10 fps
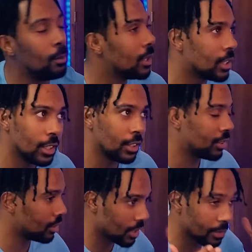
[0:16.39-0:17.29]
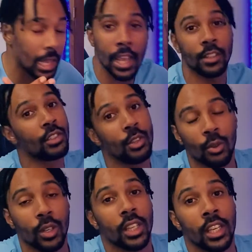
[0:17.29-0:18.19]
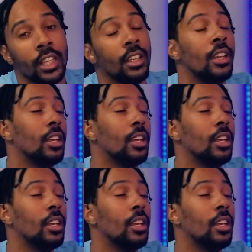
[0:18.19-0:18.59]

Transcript: because of the answer you're gonna get,